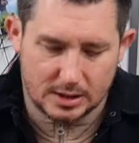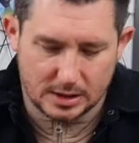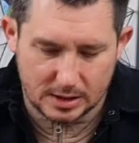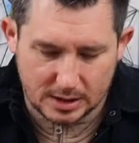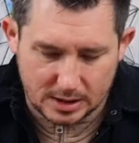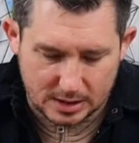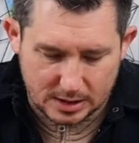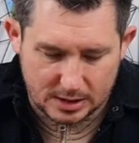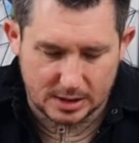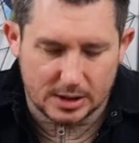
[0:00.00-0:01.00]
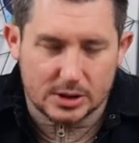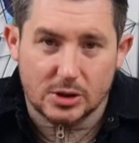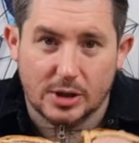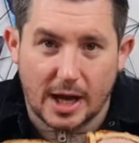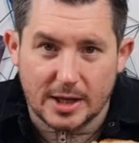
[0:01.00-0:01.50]
them.
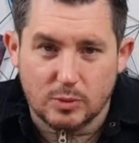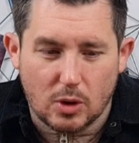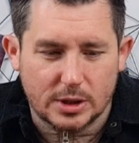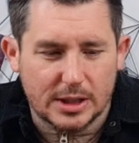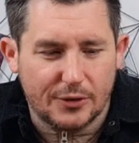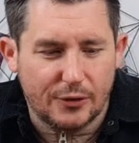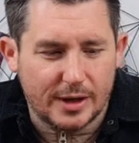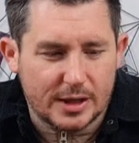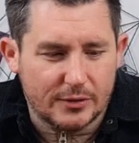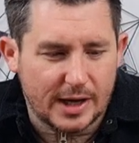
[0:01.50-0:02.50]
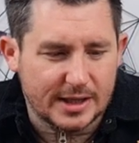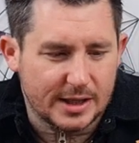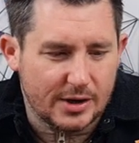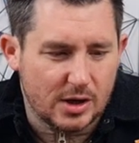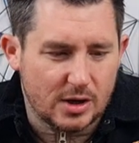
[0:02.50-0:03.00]
So guys, what do you think of it?
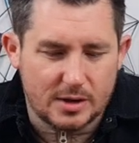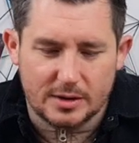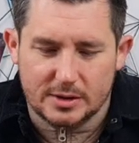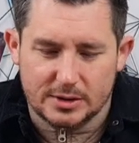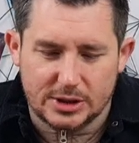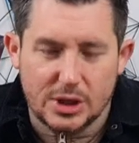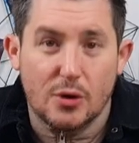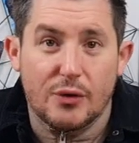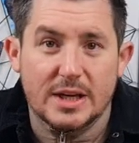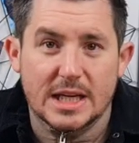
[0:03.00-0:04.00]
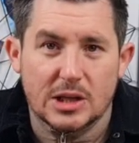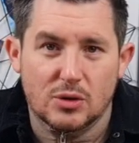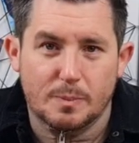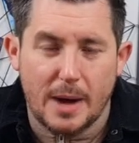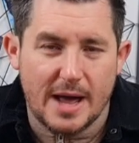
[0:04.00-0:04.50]
You know, do you think it
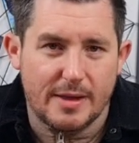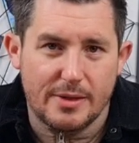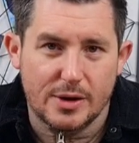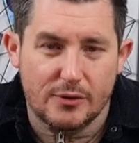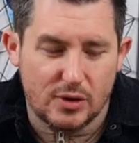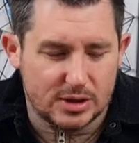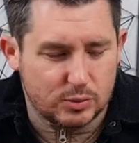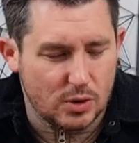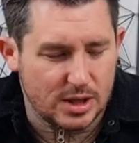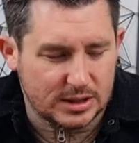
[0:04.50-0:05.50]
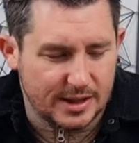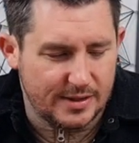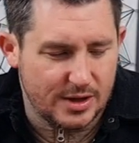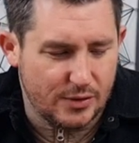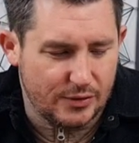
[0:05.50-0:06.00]
looks better than the others, worse
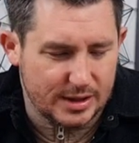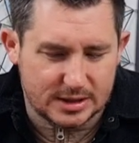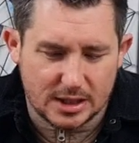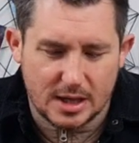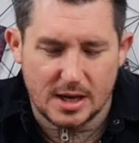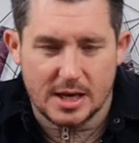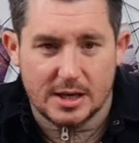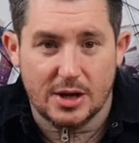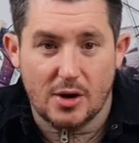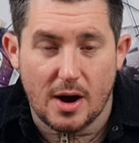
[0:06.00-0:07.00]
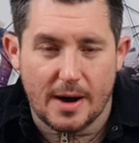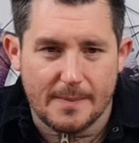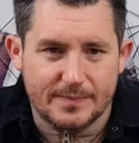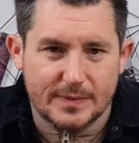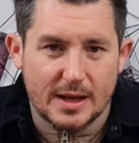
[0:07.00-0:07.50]
than the others? You know,
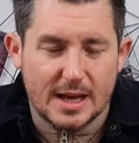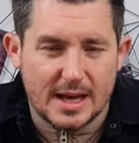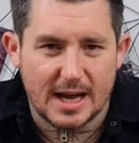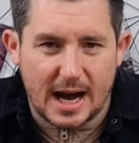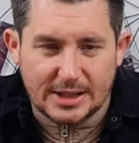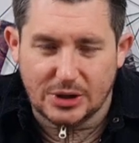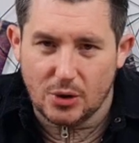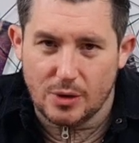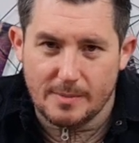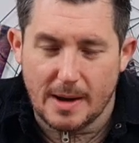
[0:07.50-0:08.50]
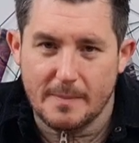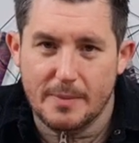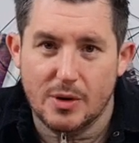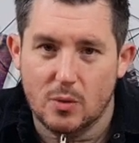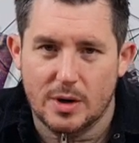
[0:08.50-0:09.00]
I do
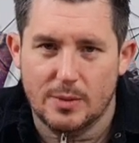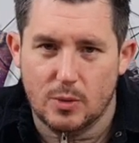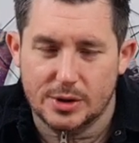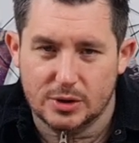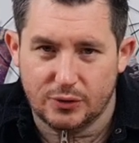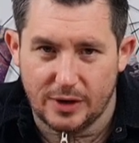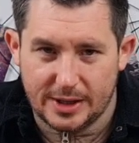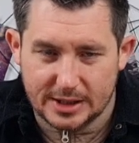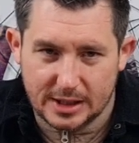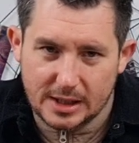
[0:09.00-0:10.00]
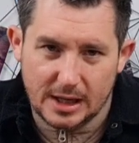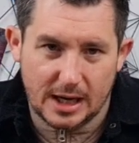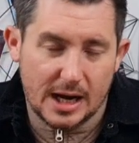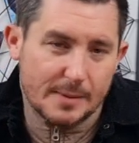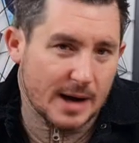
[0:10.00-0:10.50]
remember the one in Woodlesford,
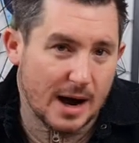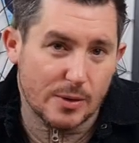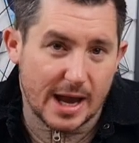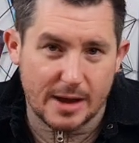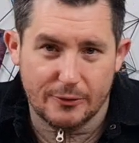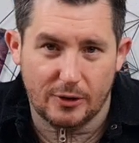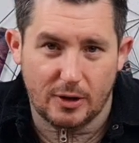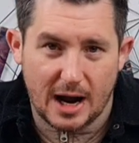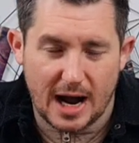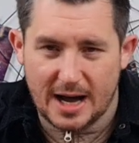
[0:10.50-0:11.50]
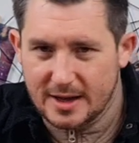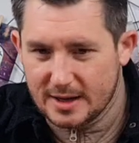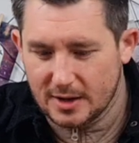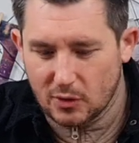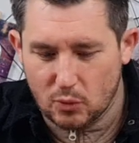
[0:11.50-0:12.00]
Howgate and Farrar
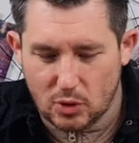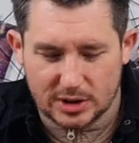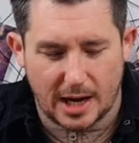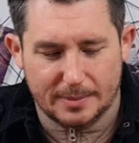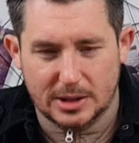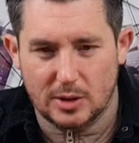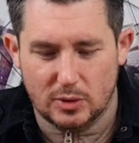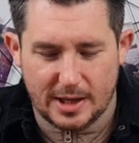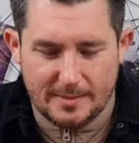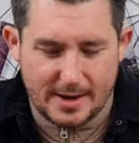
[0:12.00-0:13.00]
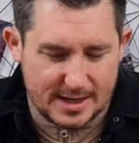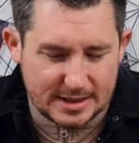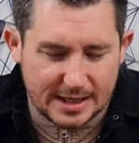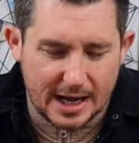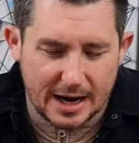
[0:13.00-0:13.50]
was absolutely
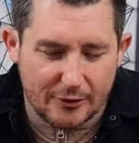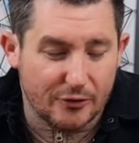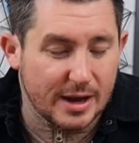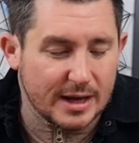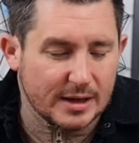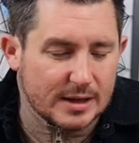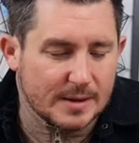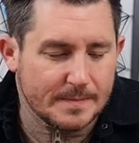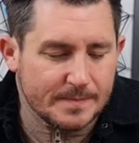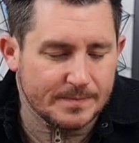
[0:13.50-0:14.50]
amazing. And I think,